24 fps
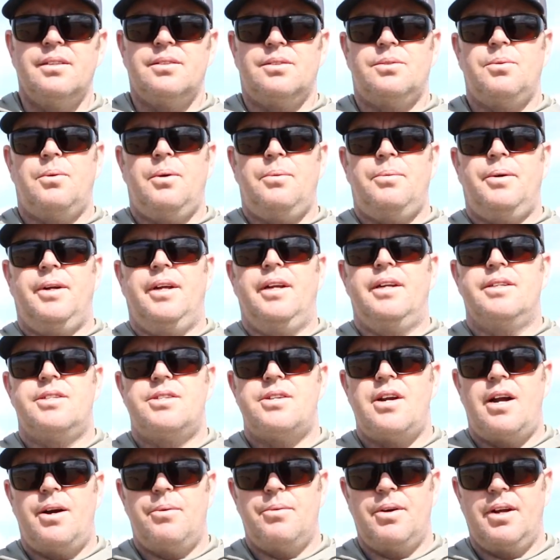So what we're going to
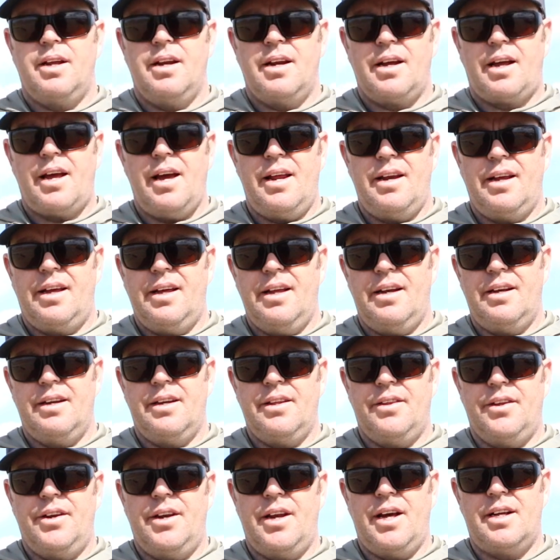start, we're going to kind of get
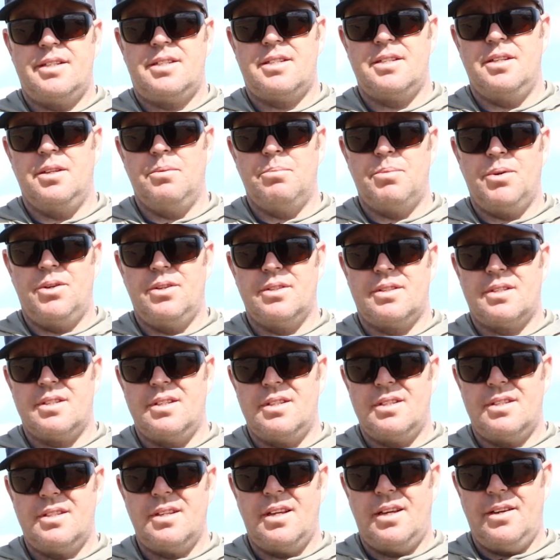into the nuts and the bolts
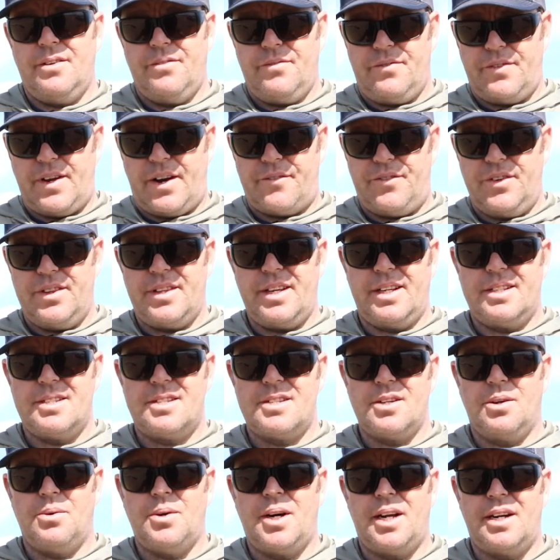of everything
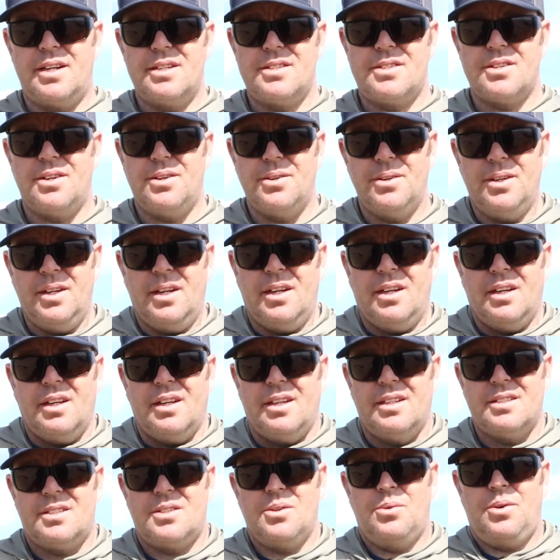still water. So
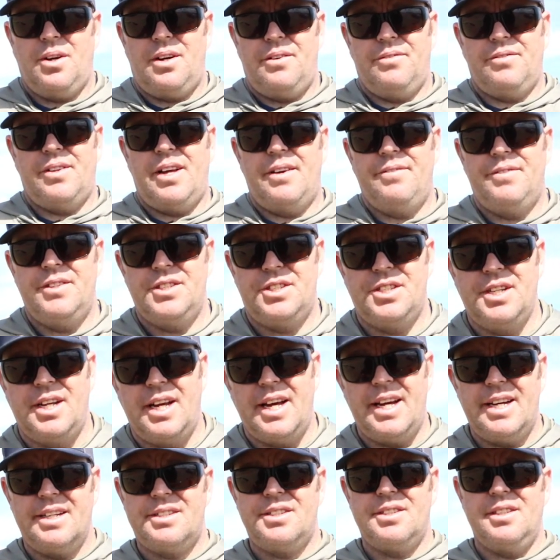in still water fly
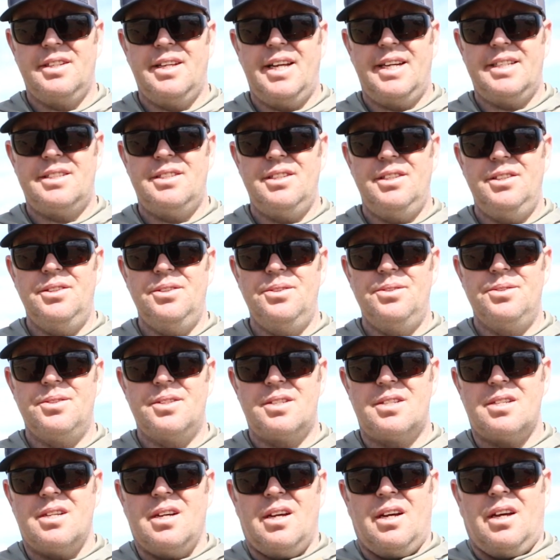fishing, I actually like to
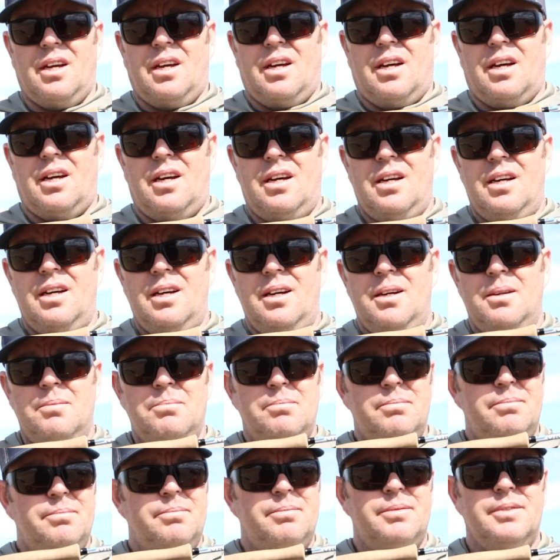use
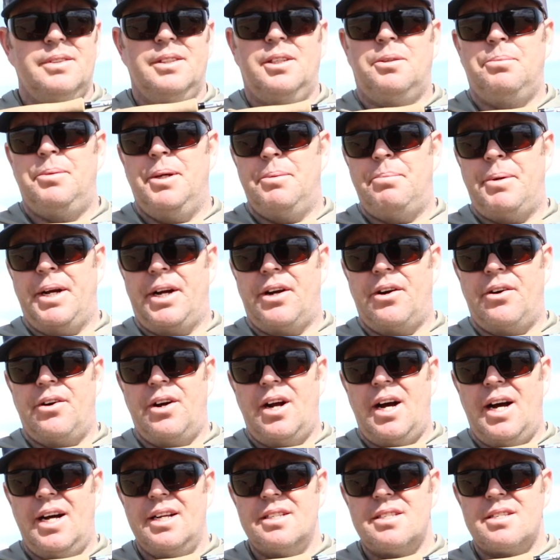a little bit bigger
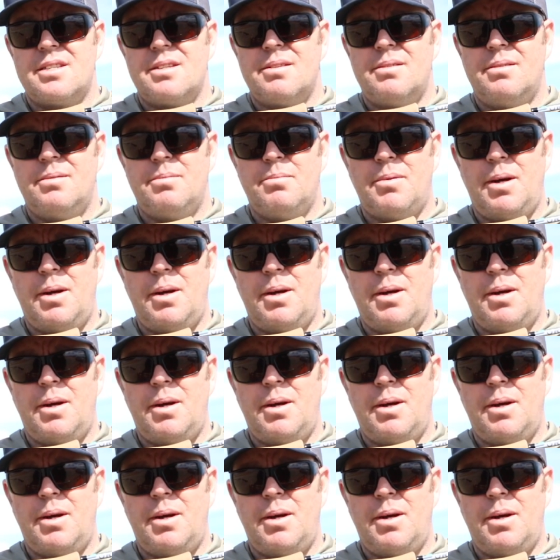rods.